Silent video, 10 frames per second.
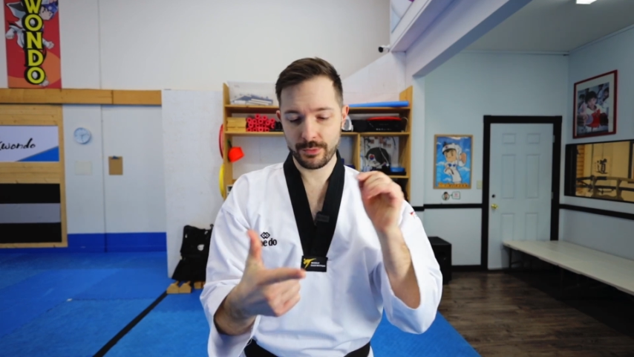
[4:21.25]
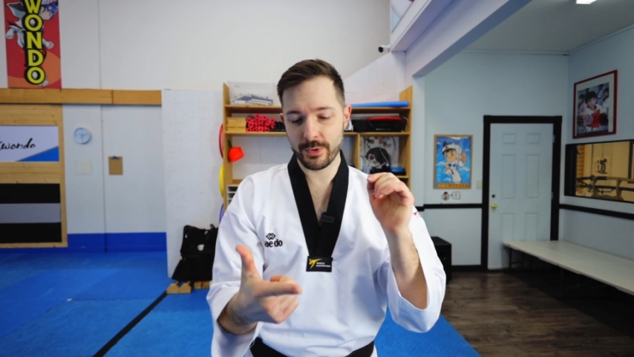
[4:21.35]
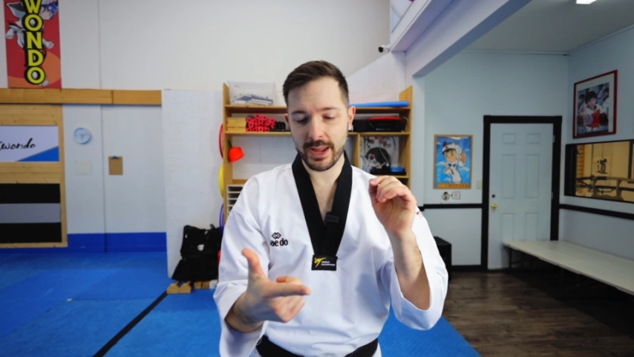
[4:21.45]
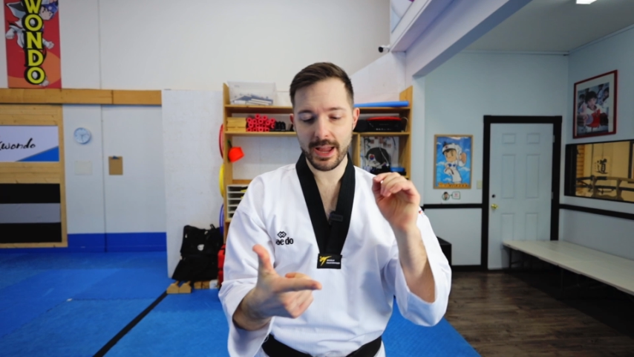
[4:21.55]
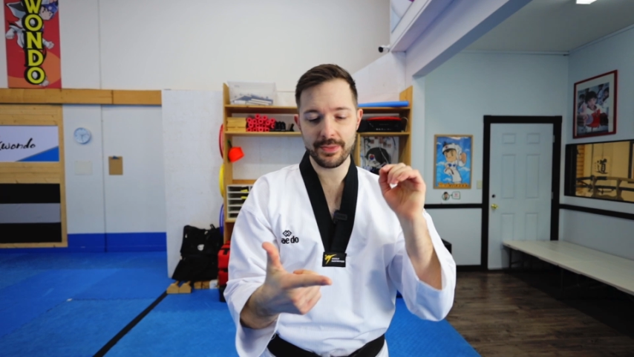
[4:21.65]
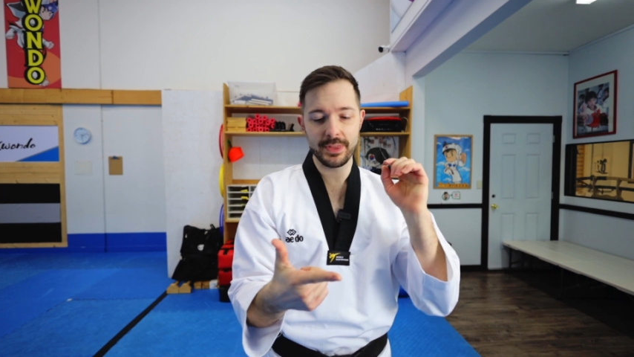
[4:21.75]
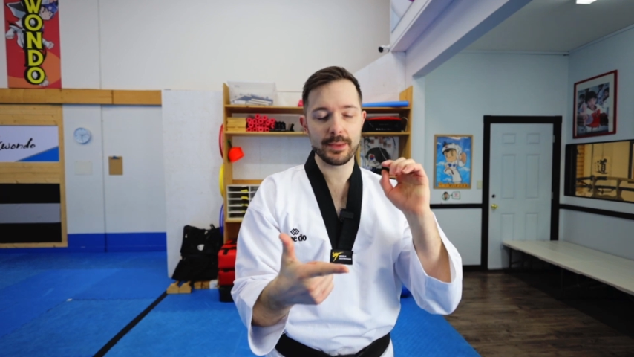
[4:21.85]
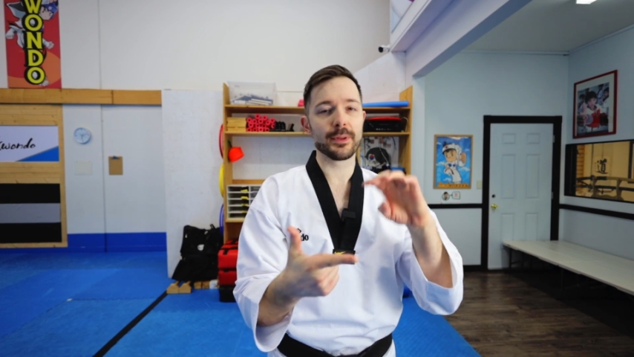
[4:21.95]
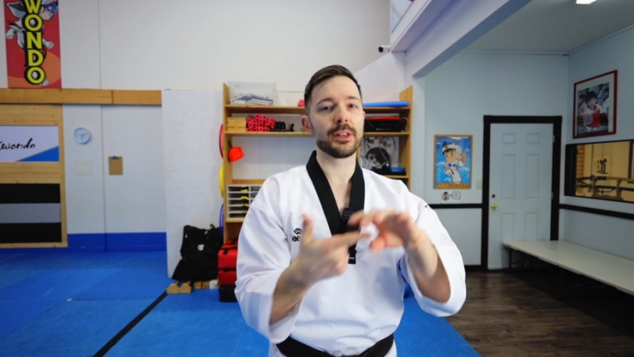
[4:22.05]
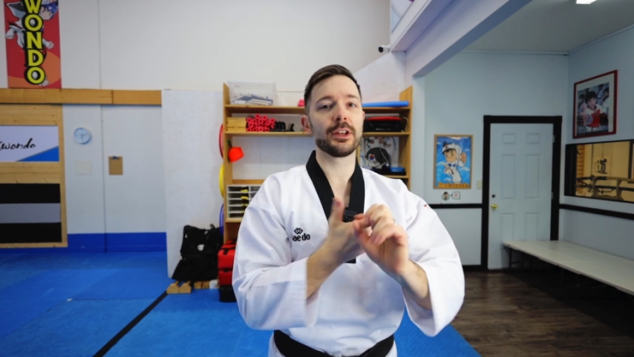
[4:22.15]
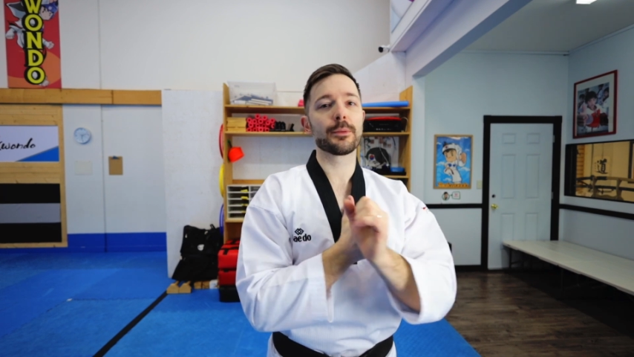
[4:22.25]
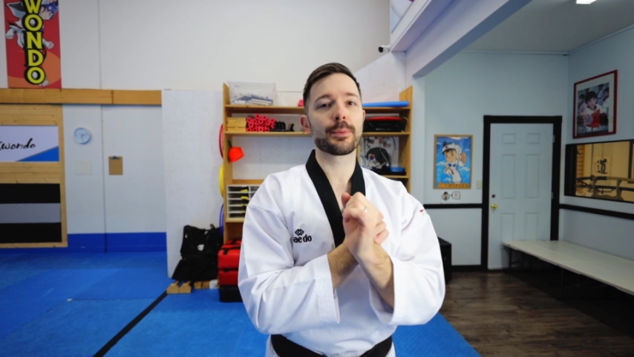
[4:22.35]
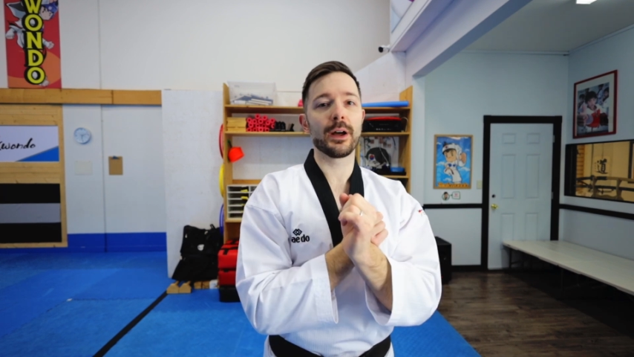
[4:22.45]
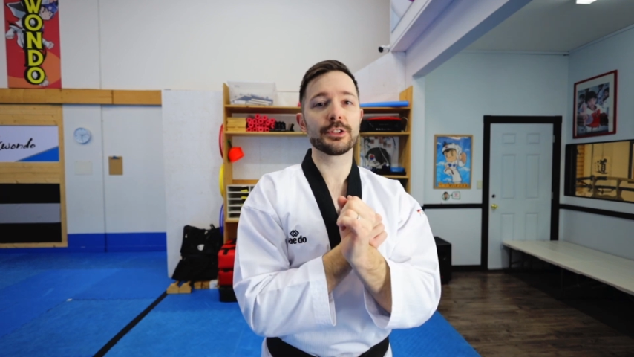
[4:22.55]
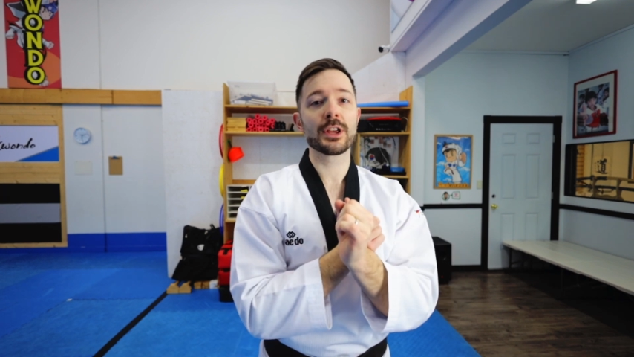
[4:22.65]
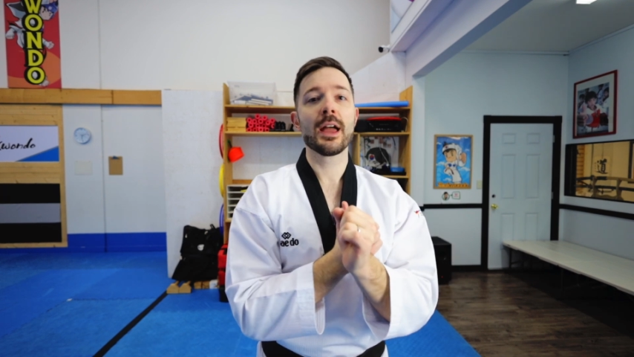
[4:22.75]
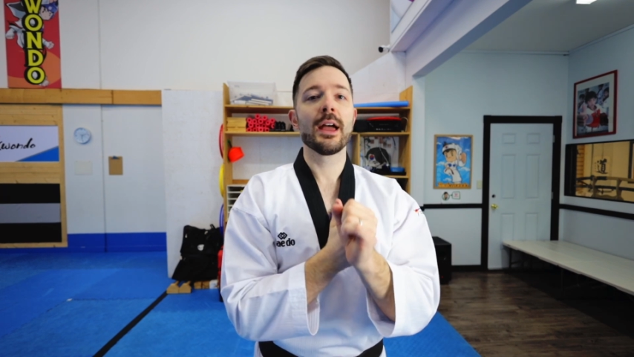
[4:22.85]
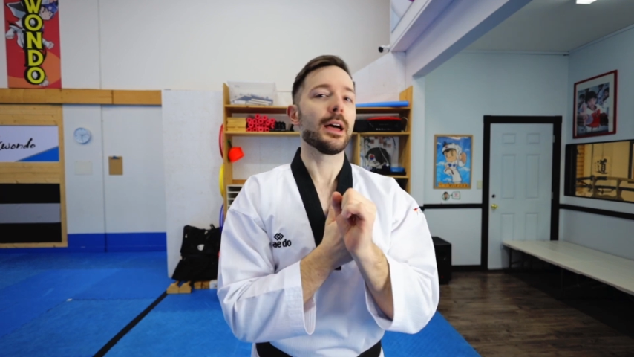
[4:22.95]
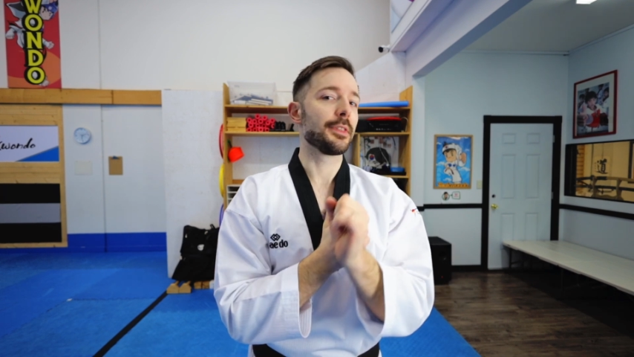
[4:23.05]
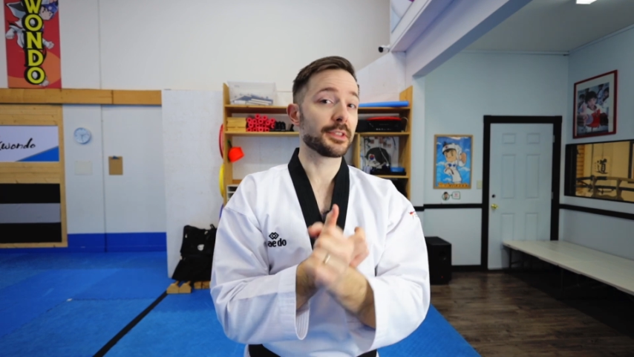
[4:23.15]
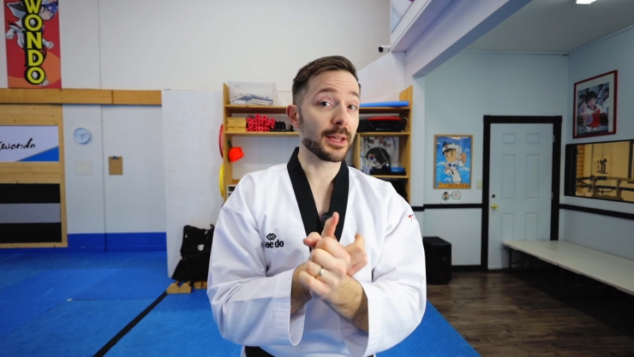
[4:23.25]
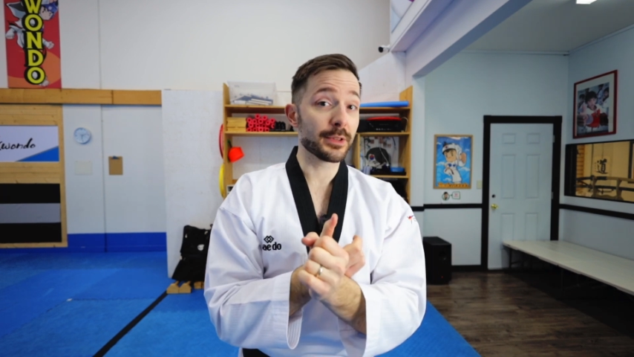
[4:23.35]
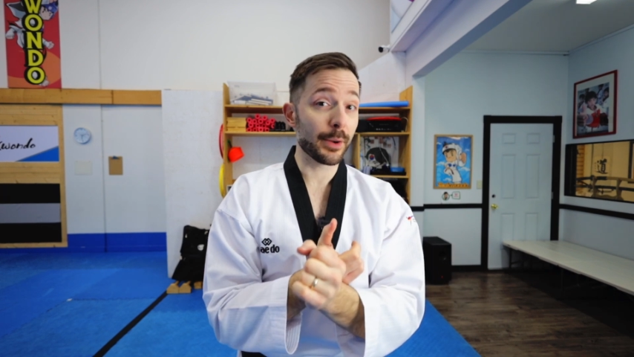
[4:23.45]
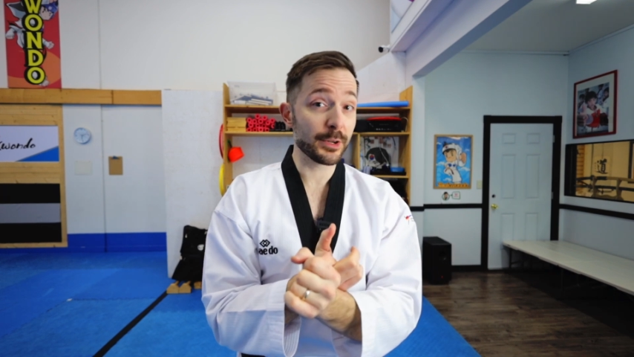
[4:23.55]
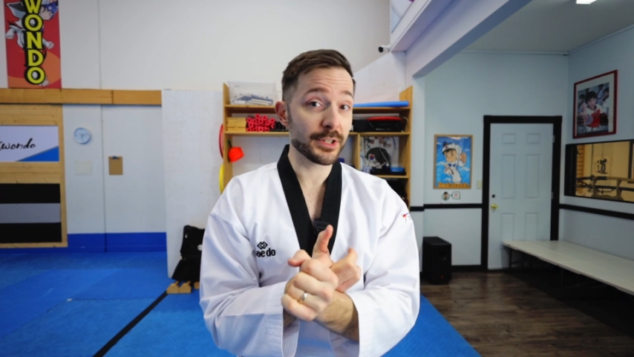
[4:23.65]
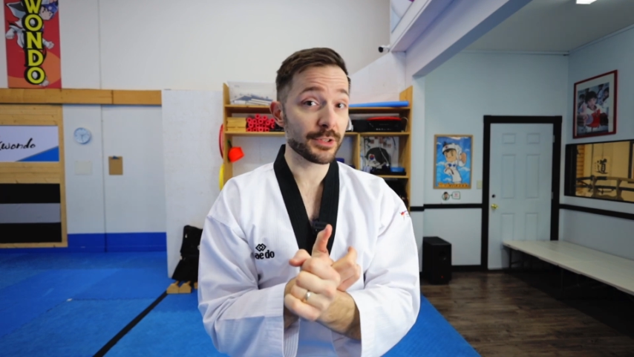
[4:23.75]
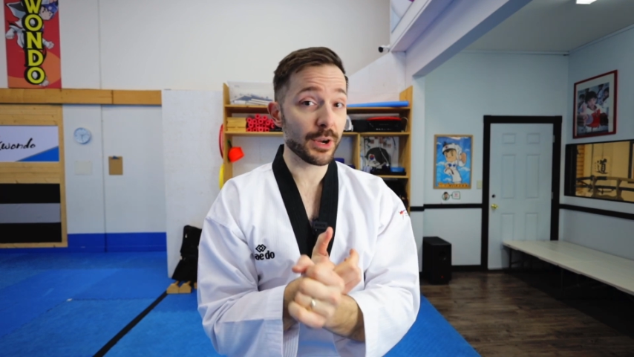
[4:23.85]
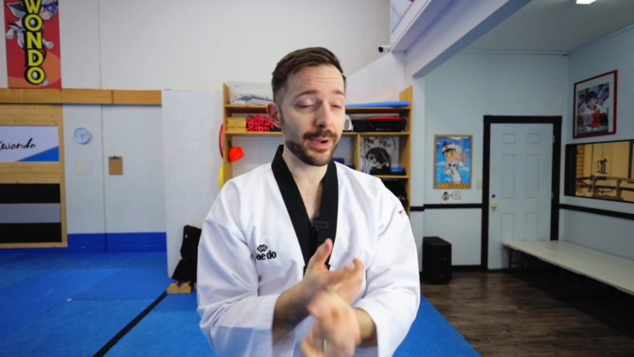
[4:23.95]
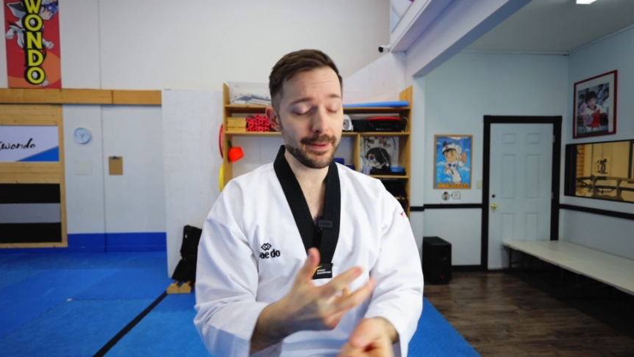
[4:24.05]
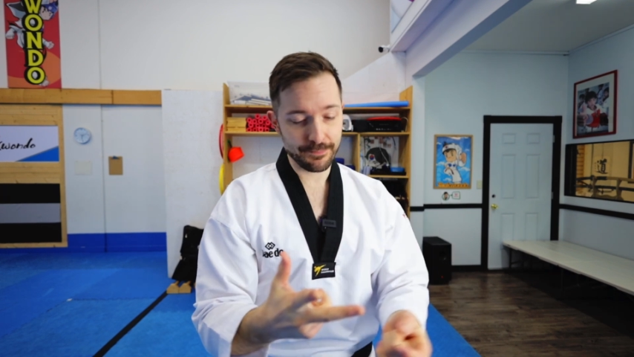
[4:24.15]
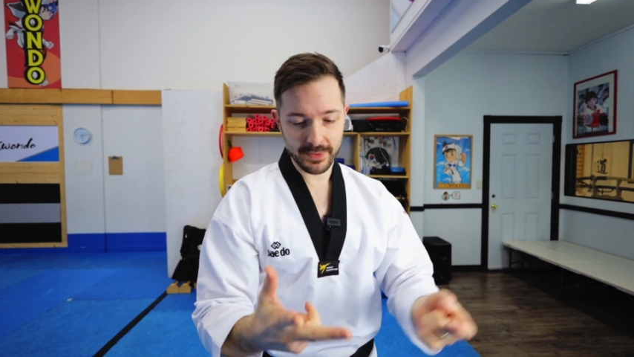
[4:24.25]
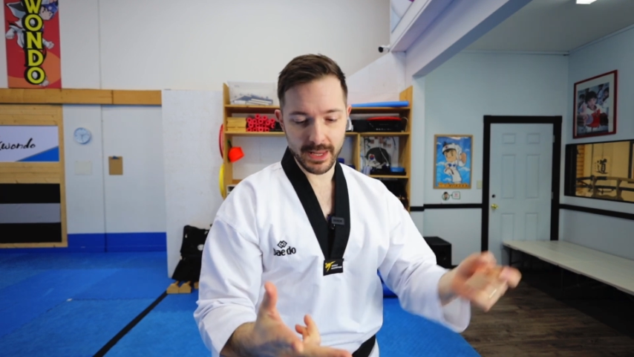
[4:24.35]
We had the ability to punch at the same time we shift our weight.